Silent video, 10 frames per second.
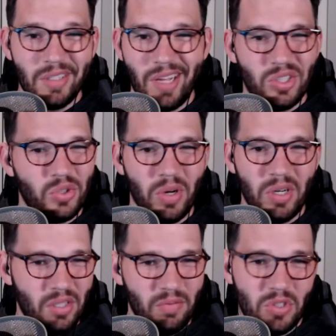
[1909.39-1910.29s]
And I just
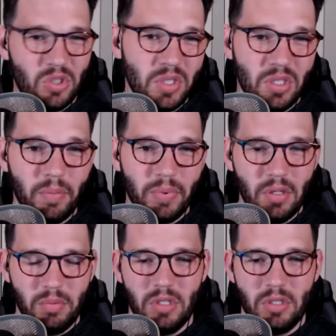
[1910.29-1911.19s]
wanted to switch it up a
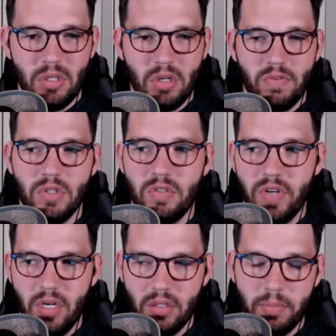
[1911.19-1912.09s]
little bit, to
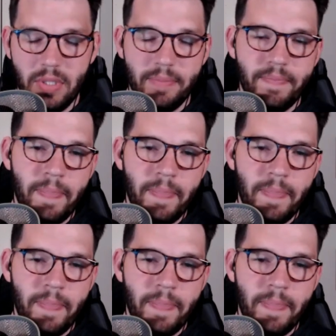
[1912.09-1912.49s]
diversify it a little bit.